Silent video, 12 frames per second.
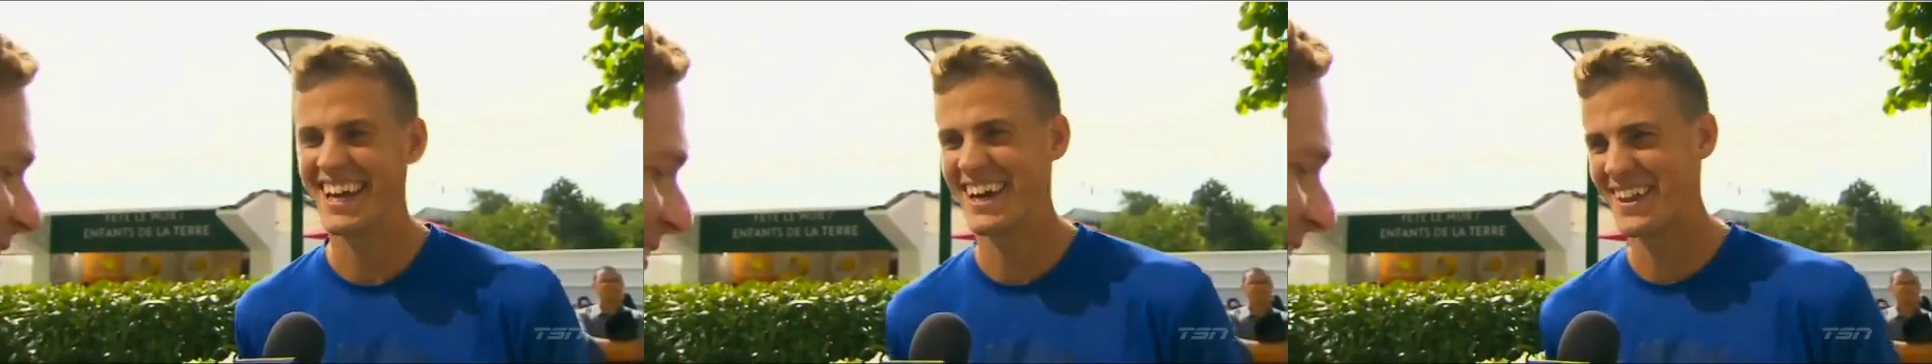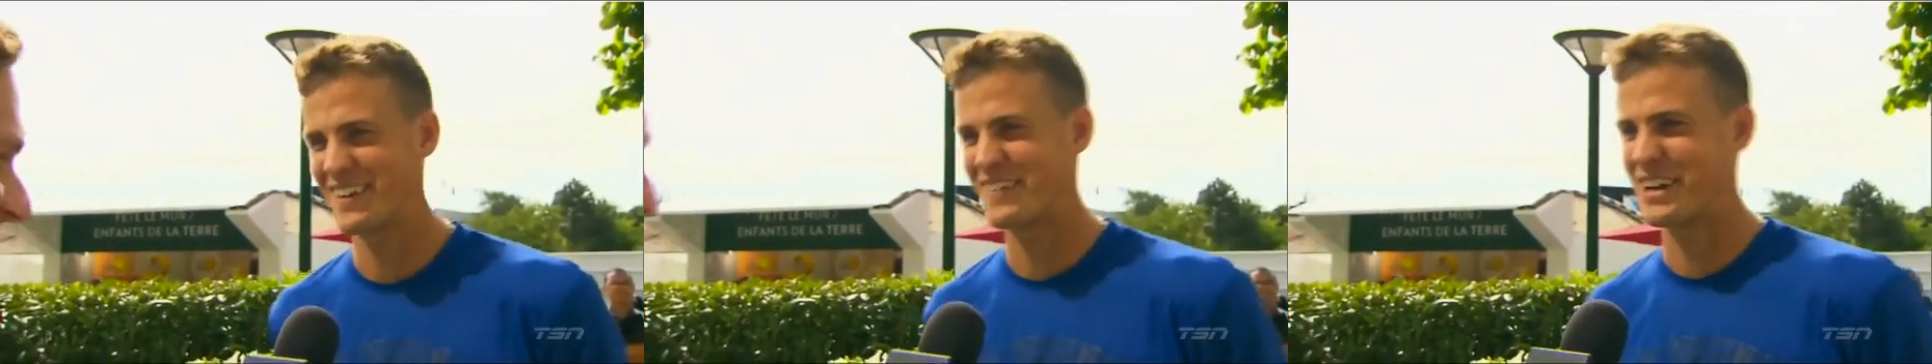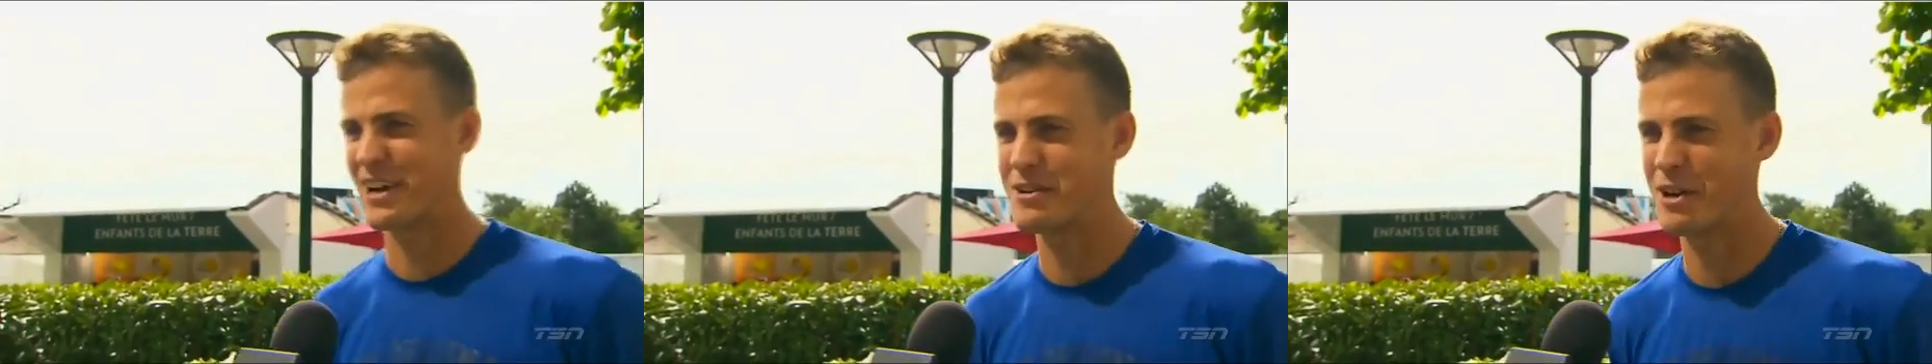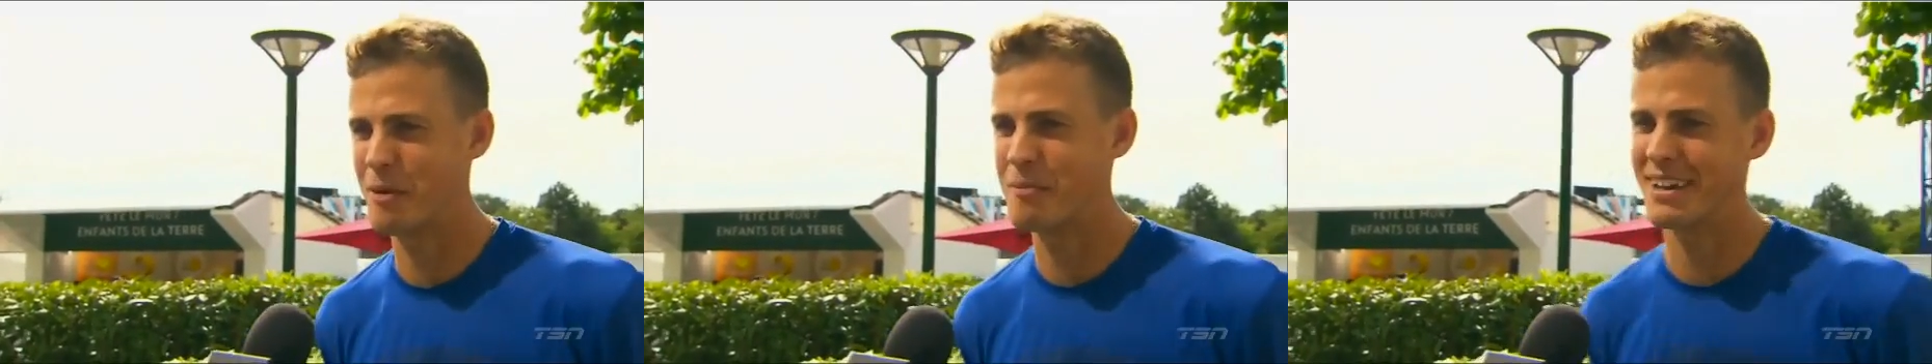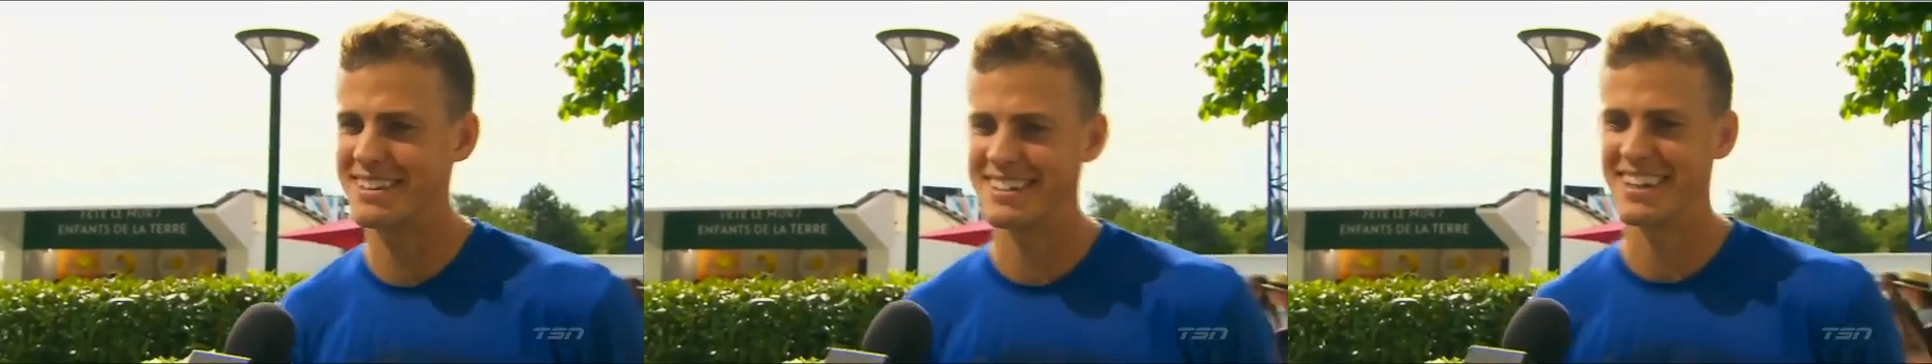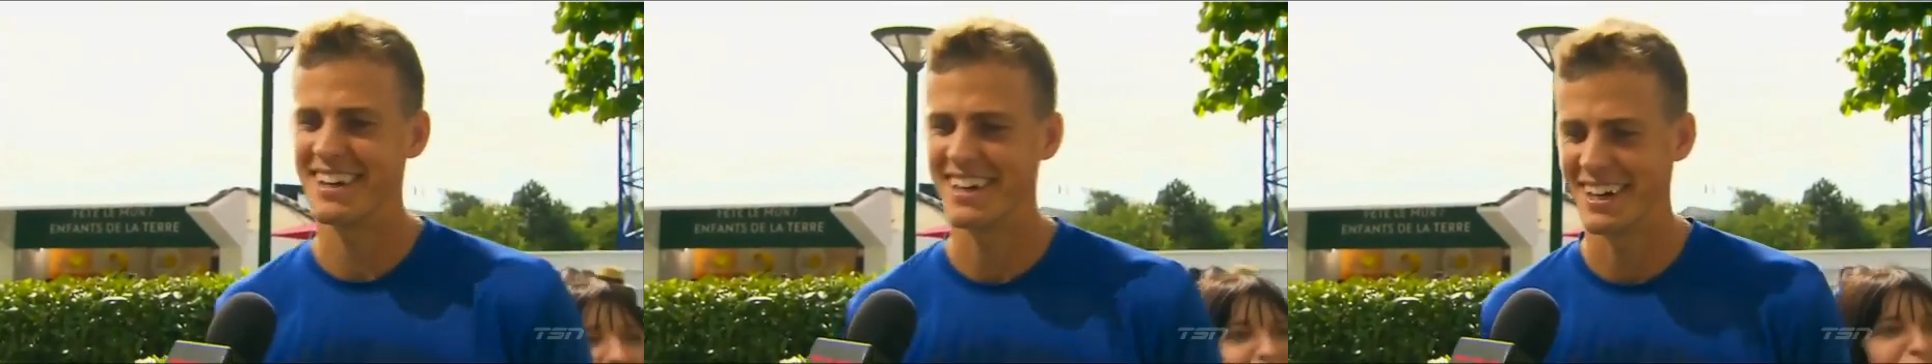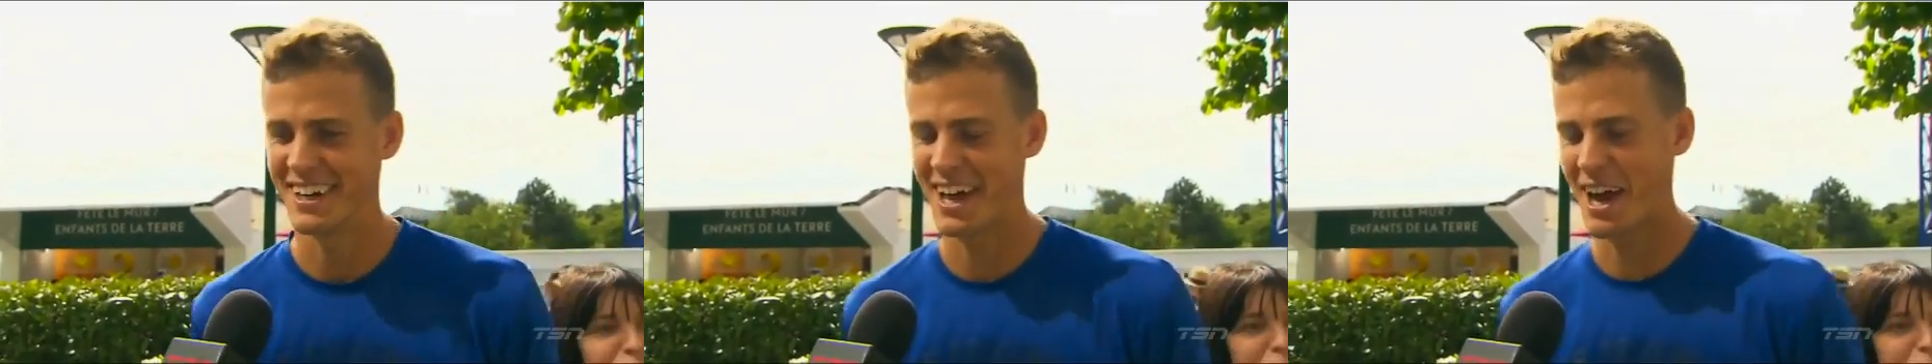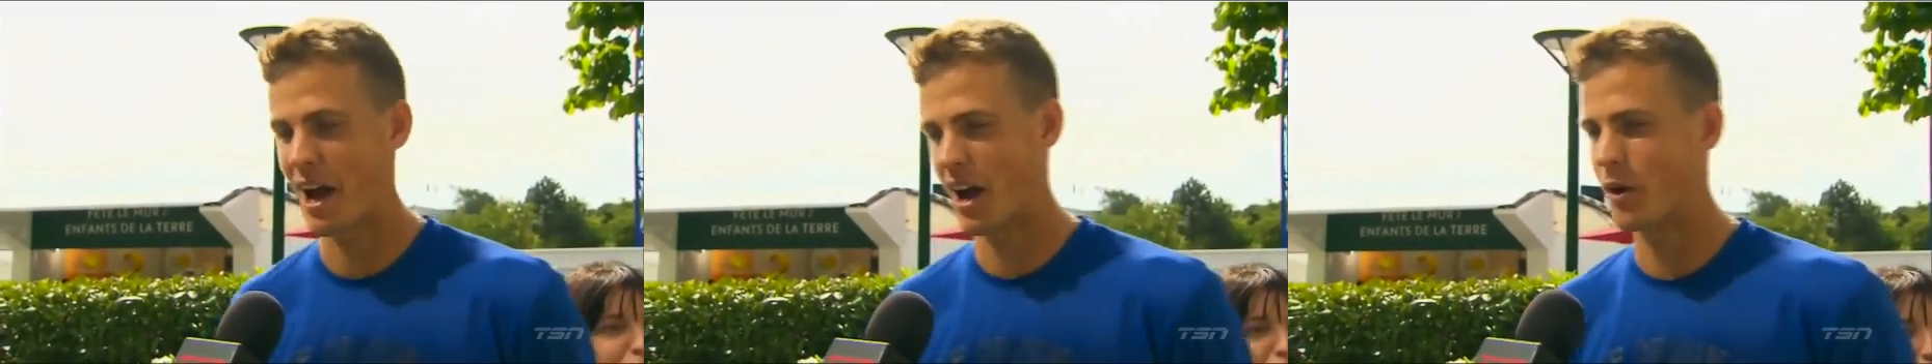Yeah, there we go. No, but
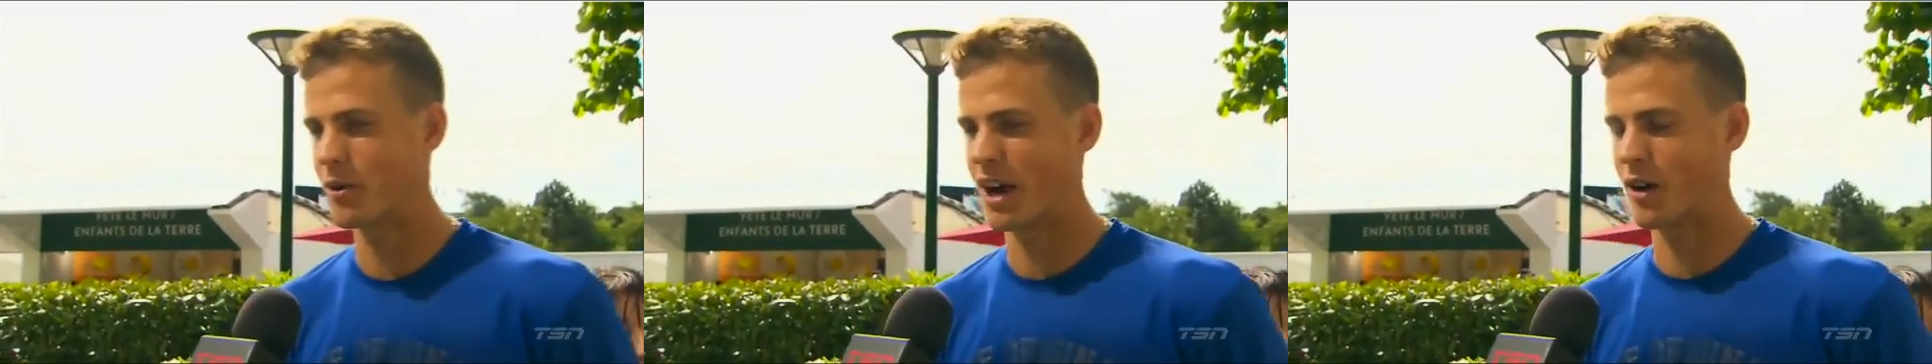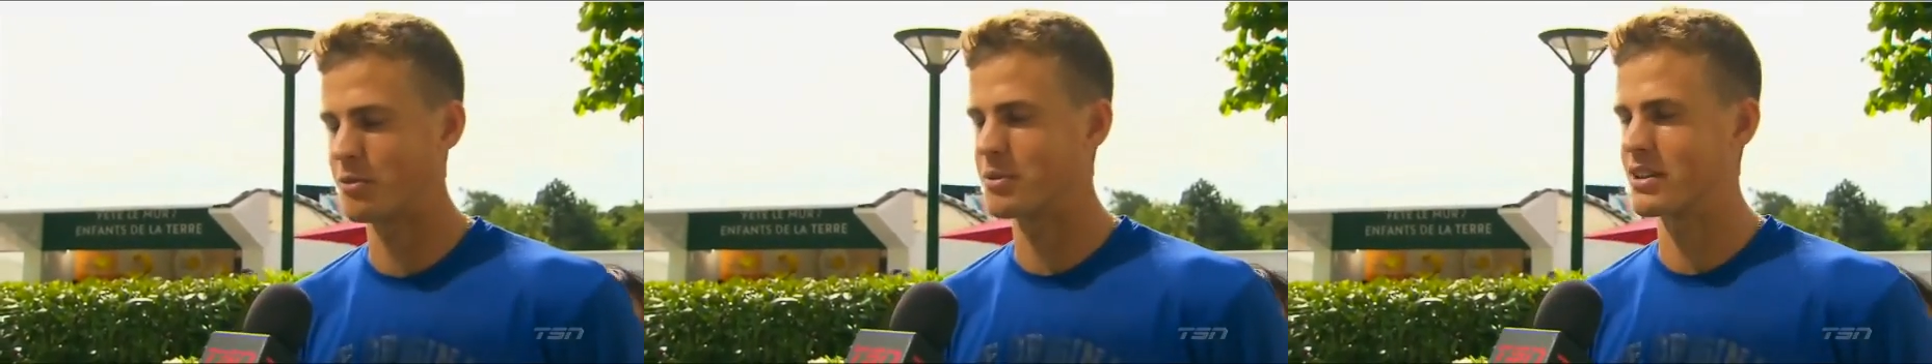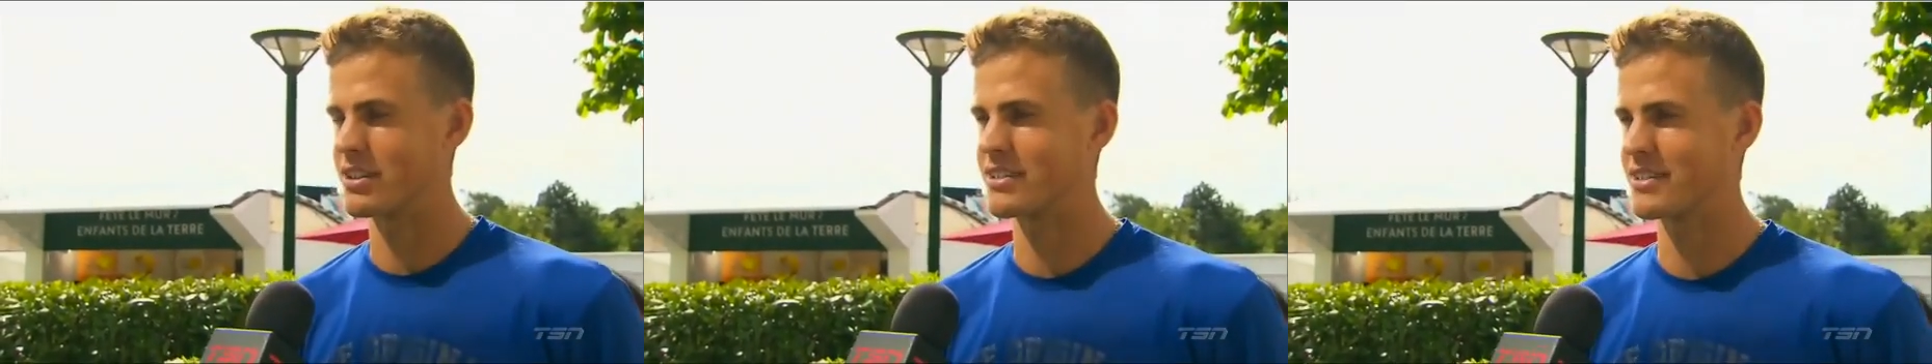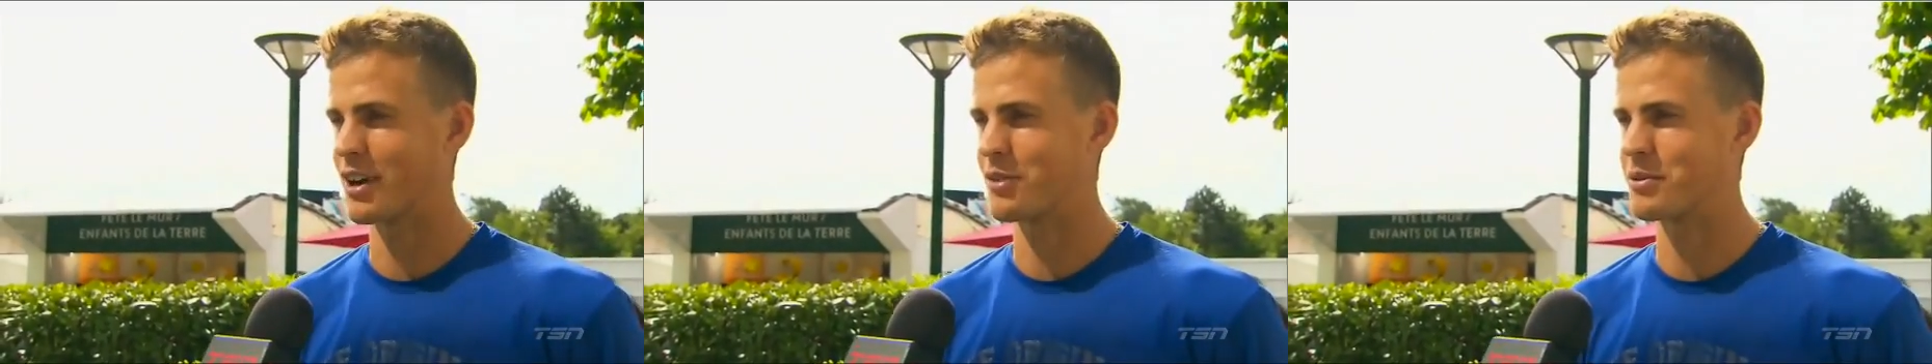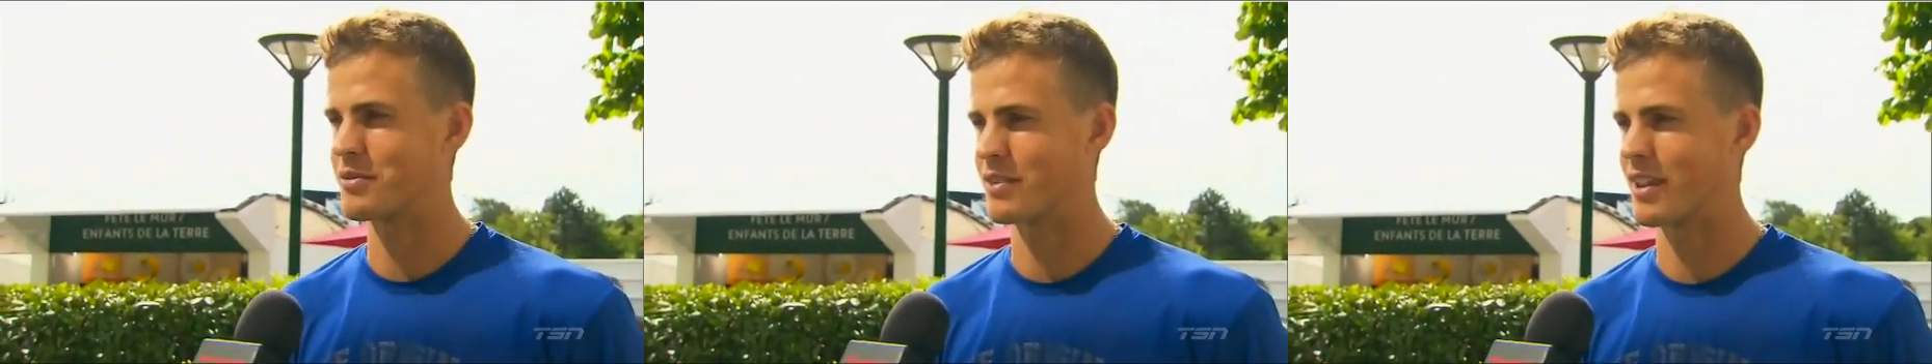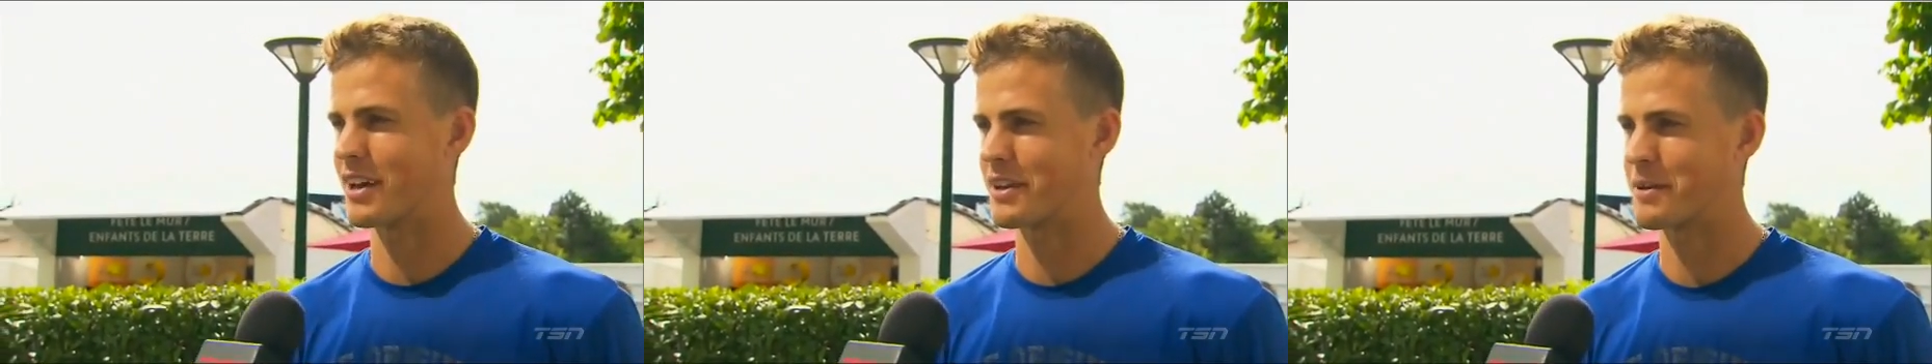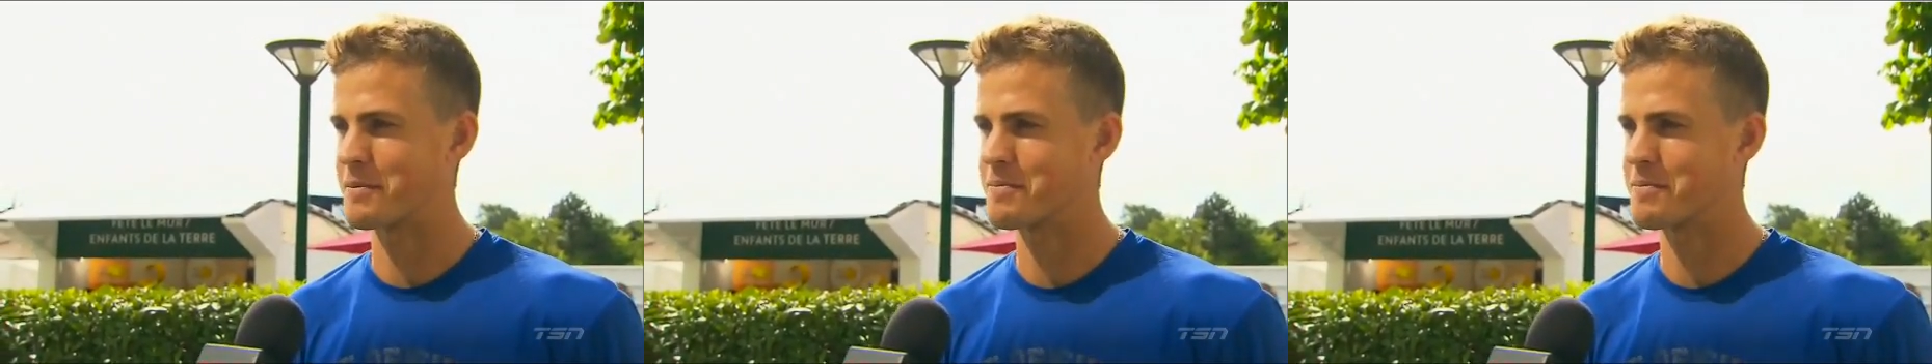I would be for that. Yeah.